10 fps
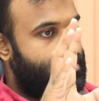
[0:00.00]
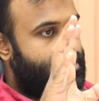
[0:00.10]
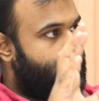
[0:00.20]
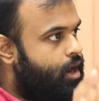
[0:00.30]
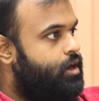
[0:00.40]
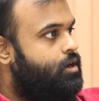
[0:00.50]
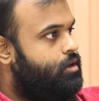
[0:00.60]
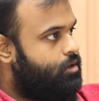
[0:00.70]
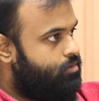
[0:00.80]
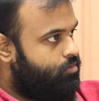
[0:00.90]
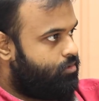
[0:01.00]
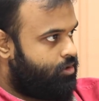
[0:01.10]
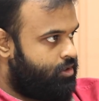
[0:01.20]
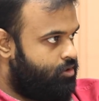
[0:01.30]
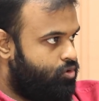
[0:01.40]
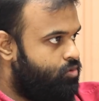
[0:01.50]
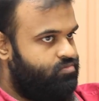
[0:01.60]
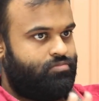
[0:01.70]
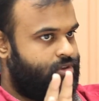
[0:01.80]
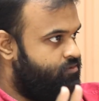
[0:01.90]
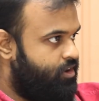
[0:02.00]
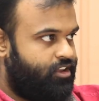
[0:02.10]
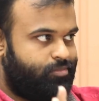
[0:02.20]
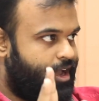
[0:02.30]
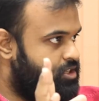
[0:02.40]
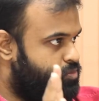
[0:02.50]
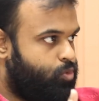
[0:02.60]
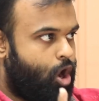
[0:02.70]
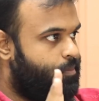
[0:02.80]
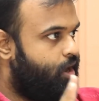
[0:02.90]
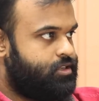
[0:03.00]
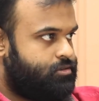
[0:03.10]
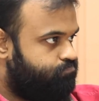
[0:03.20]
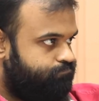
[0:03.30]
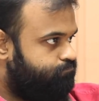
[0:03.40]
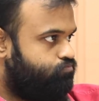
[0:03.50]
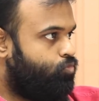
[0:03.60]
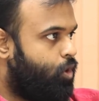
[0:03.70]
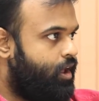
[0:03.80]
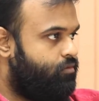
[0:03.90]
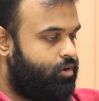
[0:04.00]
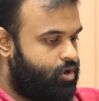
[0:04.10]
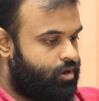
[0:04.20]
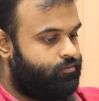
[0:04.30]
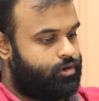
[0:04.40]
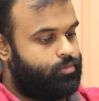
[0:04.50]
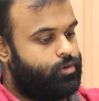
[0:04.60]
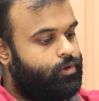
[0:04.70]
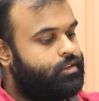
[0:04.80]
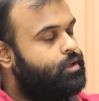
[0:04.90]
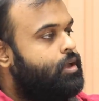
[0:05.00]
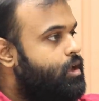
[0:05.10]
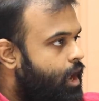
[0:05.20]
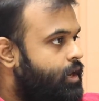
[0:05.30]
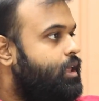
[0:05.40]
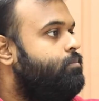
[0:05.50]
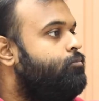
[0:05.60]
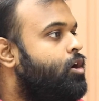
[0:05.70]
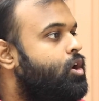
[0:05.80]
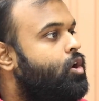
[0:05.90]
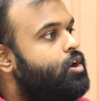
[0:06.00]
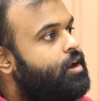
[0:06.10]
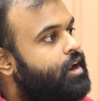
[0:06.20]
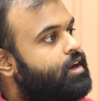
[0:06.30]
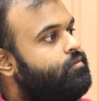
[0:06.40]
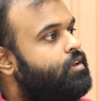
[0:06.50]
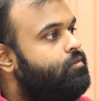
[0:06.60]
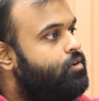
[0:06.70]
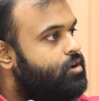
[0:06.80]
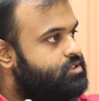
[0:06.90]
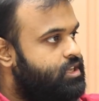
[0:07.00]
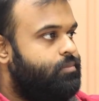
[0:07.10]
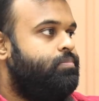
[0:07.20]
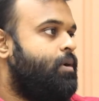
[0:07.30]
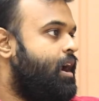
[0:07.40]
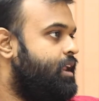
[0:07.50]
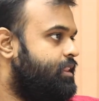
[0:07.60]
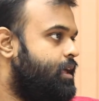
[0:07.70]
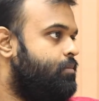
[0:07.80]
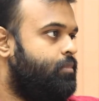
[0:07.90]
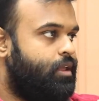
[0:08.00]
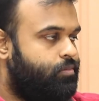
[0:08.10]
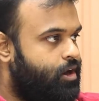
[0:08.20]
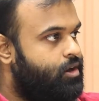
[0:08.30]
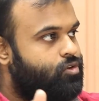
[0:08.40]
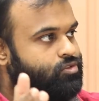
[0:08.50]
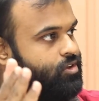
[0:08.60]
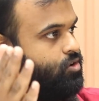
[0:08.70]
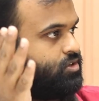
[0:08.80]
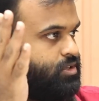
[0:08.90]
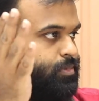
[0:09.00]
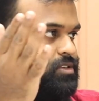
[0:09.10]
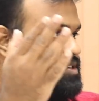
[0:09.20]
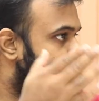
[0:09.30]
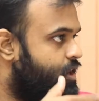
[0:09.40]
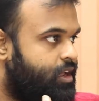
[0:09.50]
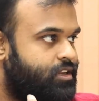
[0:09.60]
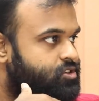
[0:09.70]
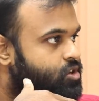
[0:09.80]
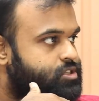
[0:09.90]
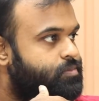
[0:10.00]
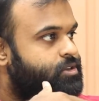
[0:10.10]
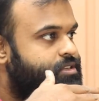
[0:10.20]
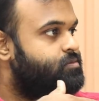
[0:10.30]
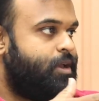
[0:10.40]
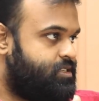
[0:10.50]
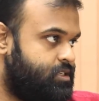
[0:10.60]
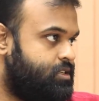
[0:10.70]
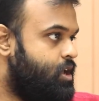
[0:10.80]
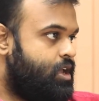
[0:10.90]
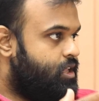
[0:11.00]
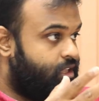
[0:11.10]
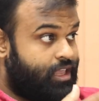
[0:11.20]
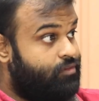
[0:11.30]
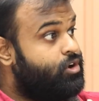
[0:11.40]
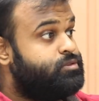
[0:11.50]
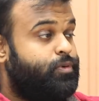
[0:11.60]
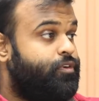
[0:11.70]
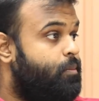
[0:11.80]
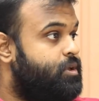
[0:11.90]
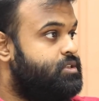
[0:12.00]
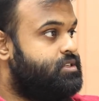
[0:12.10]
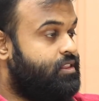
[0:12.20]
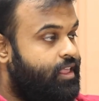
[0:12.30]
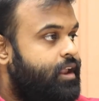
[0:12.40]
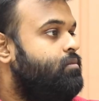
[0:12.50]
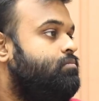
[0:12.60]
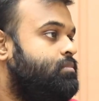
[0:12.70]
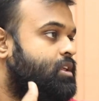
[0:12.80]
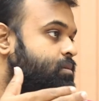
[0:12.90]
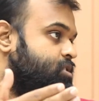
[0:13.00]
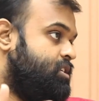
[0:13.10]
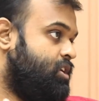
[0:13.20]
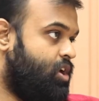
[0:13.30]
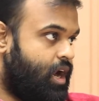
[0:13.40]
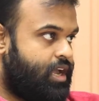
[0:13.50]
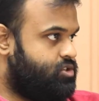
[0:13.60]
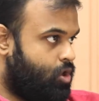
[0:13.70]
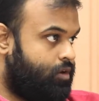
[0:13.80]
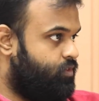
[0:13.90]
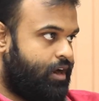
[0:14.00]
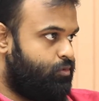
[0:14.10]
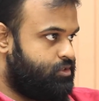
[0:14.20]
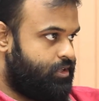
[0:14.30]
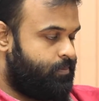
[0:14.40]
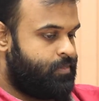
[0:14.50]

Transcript: run it in the mid-phrase match, broad match, whatever you're comfortable with, and keep working on your negative keywords, keep adding them, keep reducing your CPCs or increasing your CPCs basis the keywords performance, and then keep changing your ads. All of that was there.